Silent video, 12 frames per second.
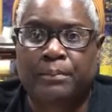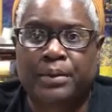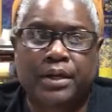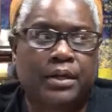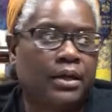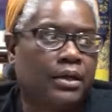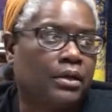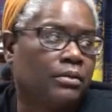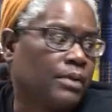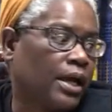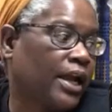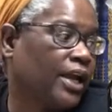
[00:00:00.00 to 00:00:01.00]
but
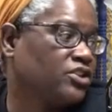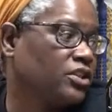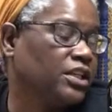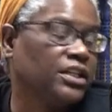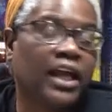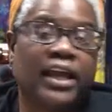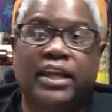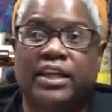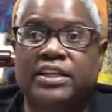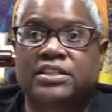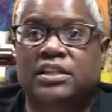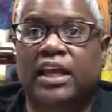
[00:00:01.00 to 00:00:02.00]
um, I actually like
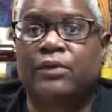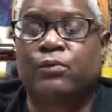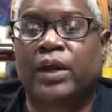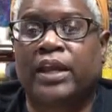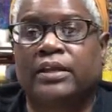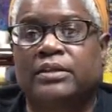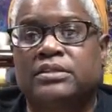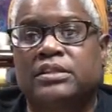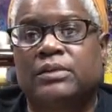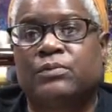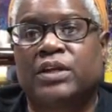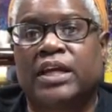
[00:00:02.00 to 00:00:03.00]
it. It's lightweight.
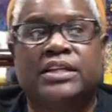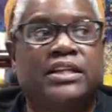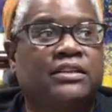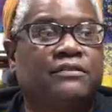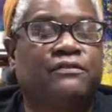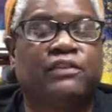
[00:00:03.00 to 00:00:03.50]
See, when I did the